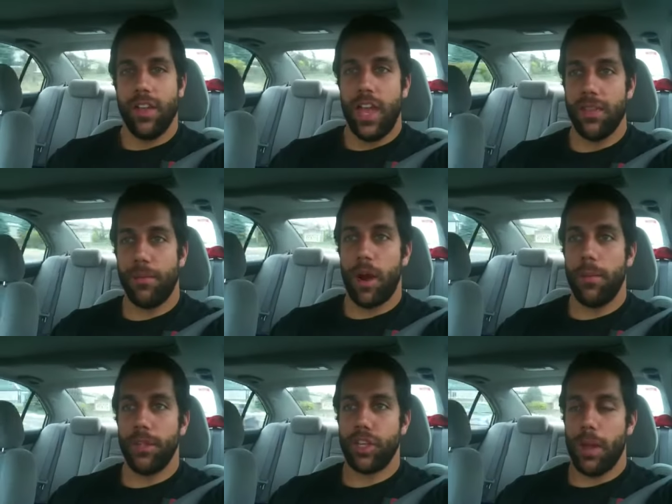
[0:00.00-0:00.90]
and the
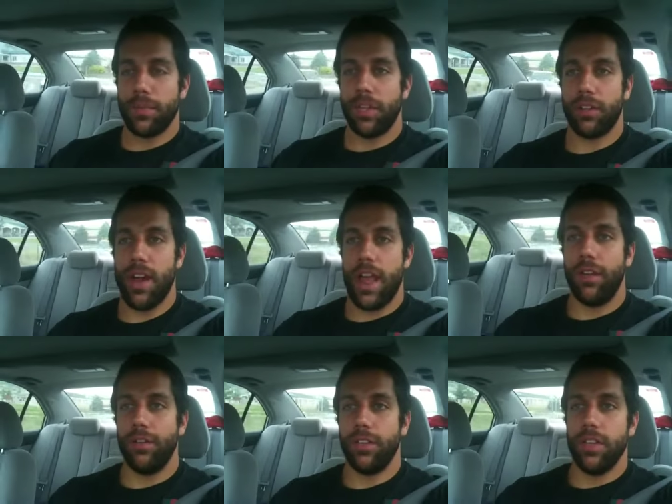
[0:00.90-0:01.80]
barbell drops on the
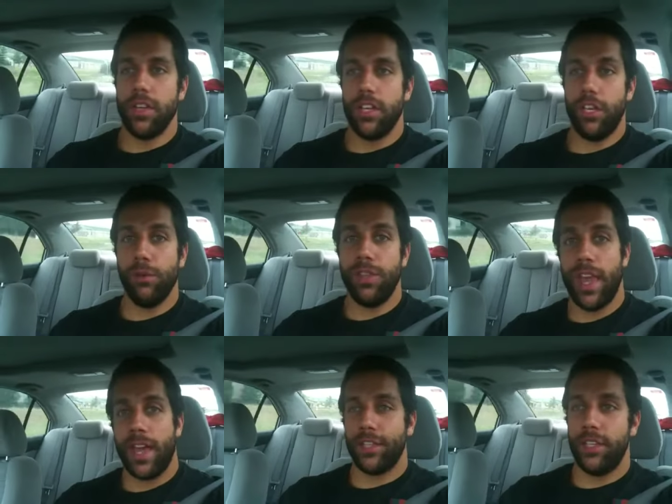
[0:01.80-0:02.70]
ground, you, the
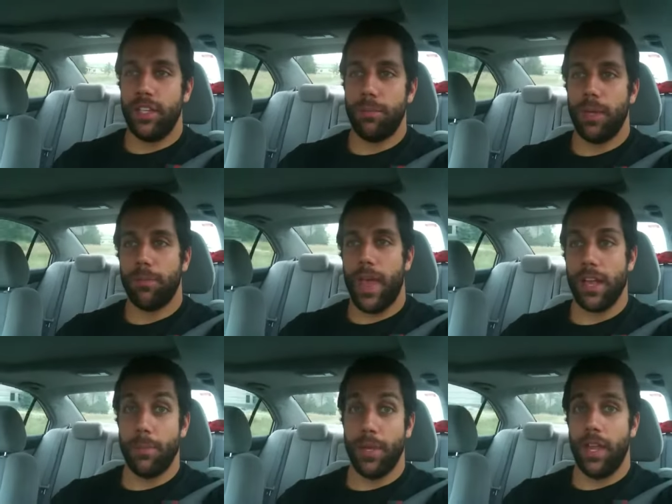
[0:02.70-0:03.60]
athlete, need to pick it back
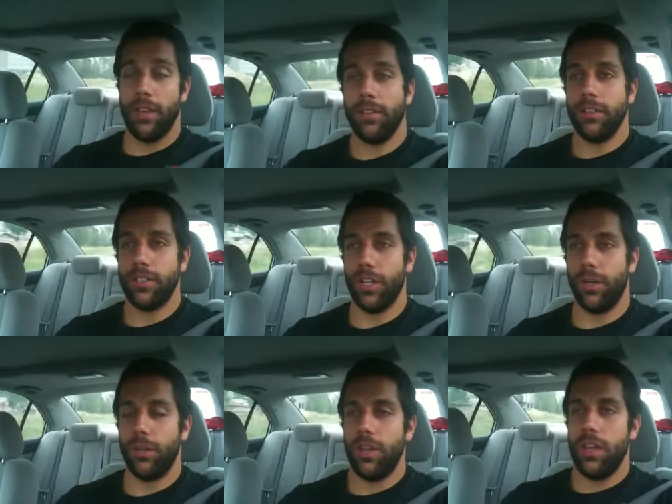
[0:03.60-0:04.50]
up again.
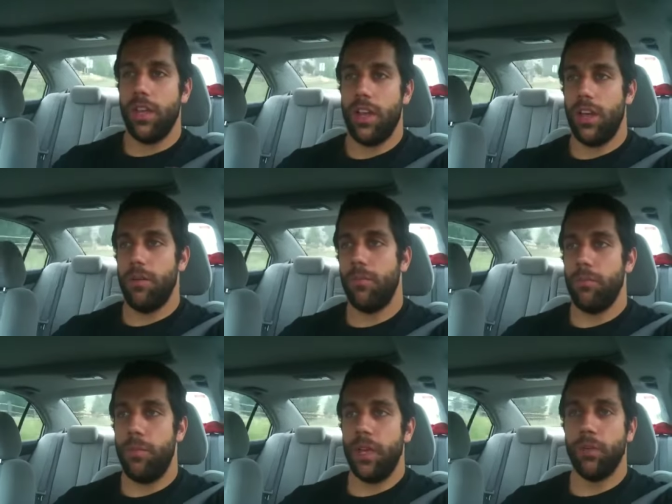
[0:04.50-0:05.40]
So, uh,
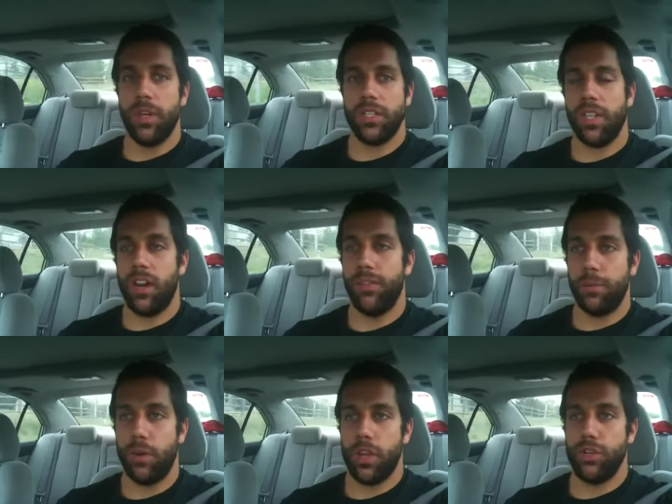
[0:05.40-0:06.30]
big risk there if you
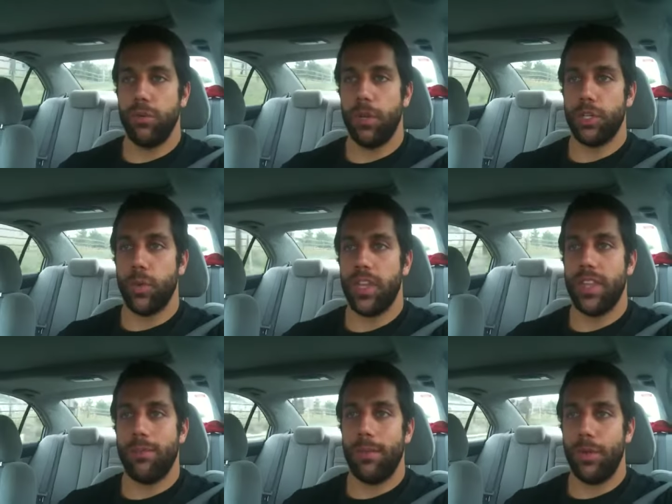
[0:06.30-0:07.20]
put on too much weight
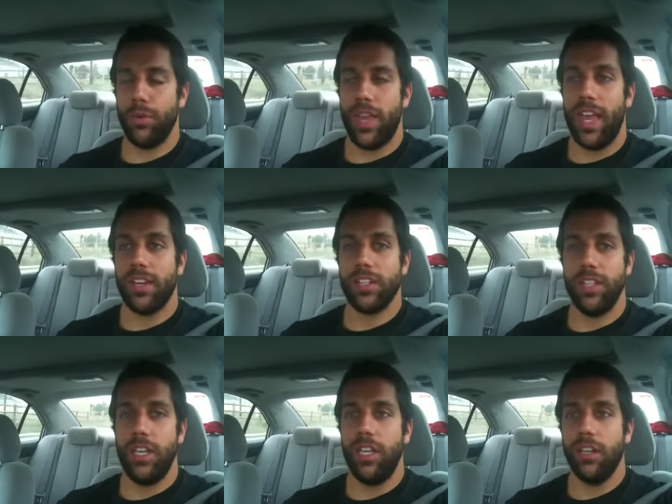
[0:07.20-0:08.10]
that maybe you can't
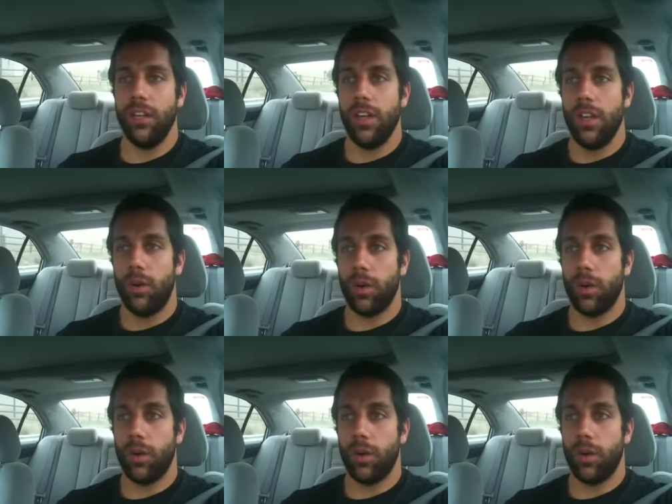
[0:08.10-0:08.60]
clean